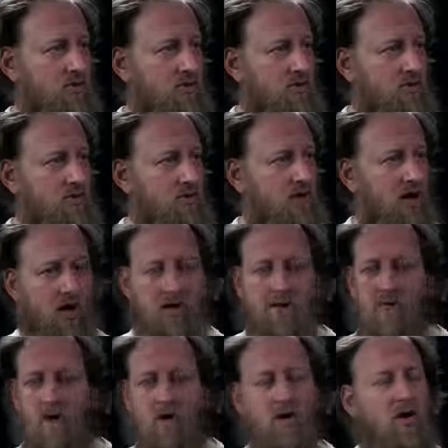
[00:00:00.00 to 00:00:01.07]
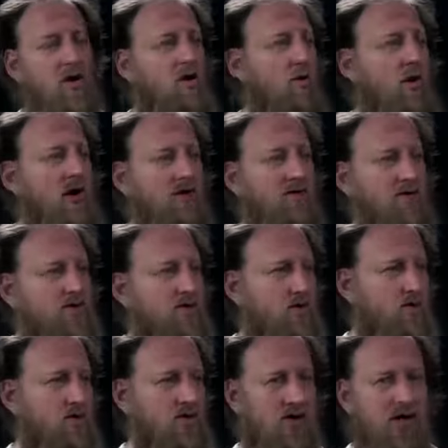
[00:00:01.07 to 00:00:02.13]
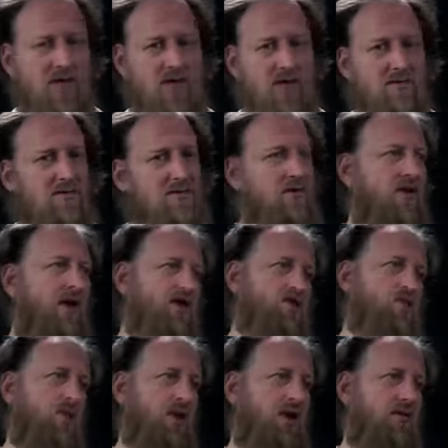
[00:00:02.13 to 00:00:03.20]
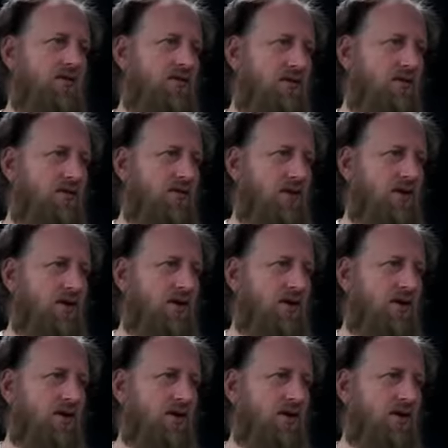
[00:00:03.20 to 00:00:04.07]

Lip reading: And you've got no way of distinguishing except that's what I feel.